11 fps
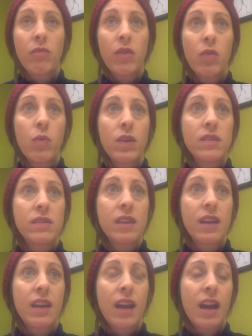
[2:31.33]
The ones
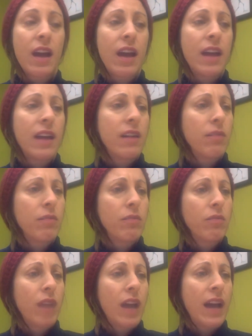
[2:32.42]
that I
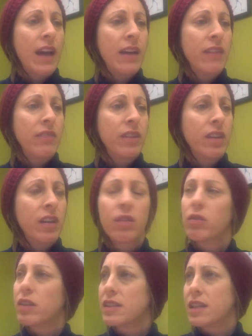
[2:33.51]
have,
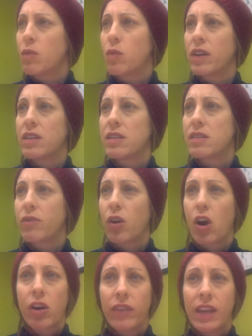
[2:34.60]
let's see, one is for
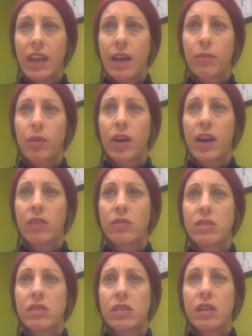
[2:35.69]
RV
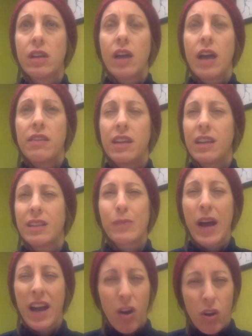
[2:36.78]
campgrounds. I think it's
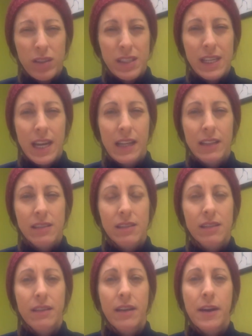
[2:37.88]
by AllStays.
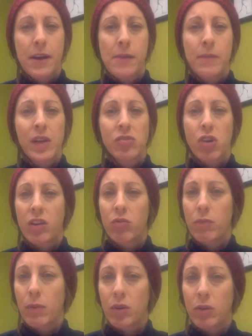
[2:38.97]
I'll try to
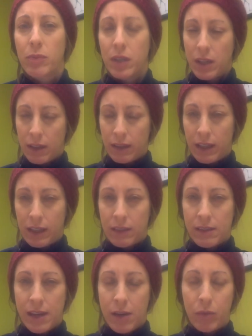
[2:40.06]
remember to put the link
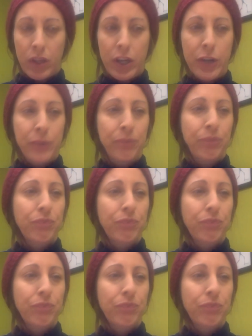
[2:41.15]
down below.